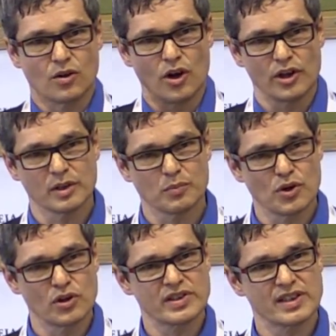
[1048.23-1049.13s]
a learning
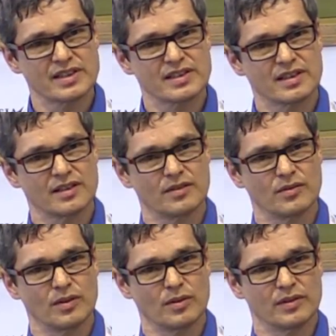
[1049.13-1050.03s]
process, and